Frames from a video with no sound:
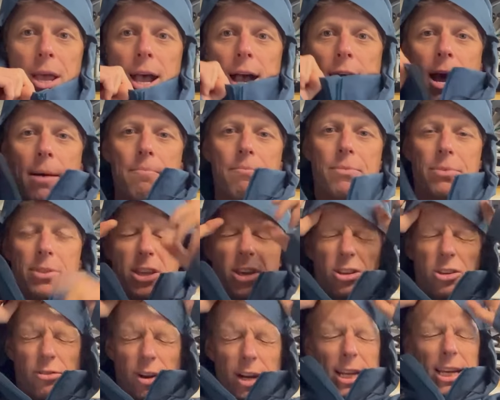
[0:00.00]
The
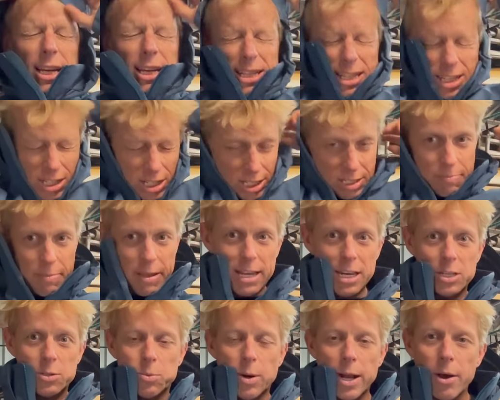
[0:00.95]
Australian conditions
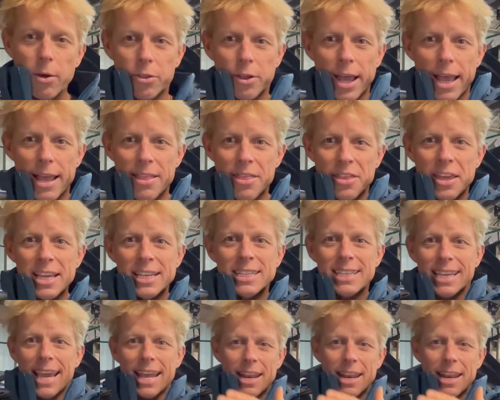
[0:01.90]
mean as well that things are